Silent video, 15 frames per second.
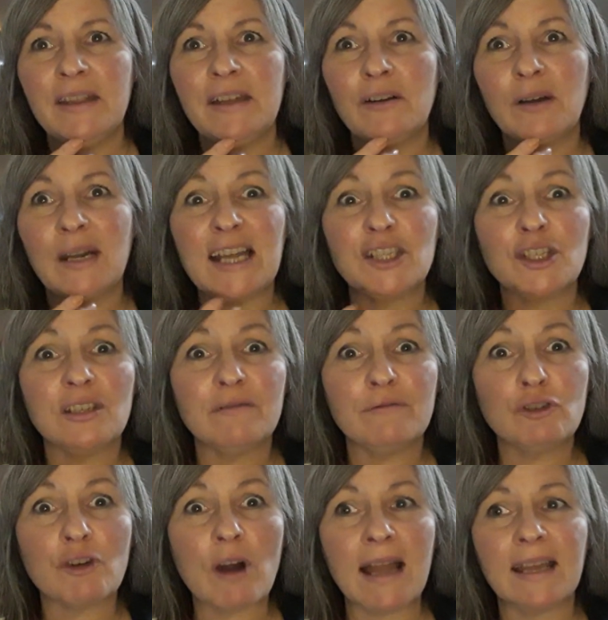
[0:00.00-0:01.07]
There are legends
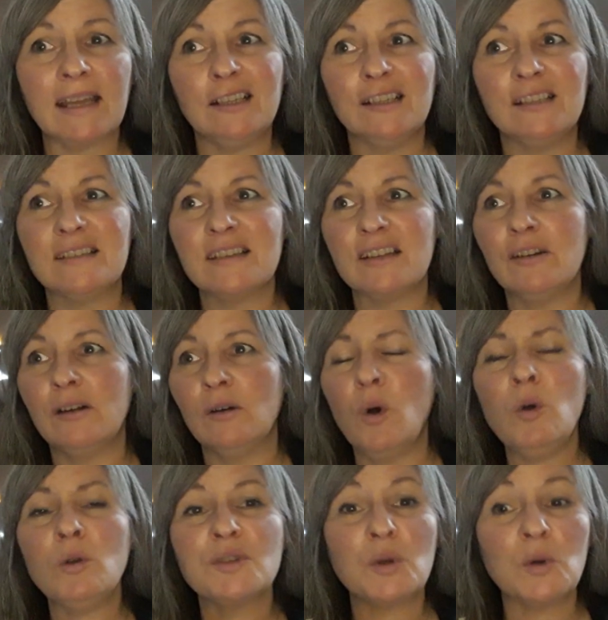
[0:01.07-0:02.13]
of dragons. There are
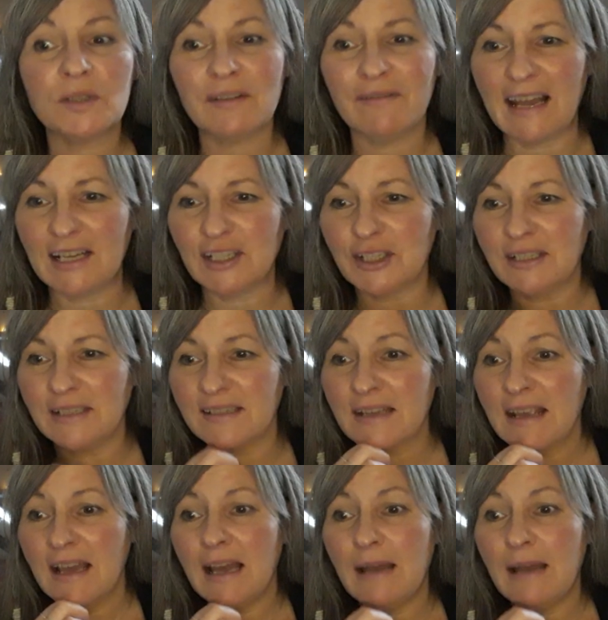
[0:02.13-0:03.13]
all sorts of legends.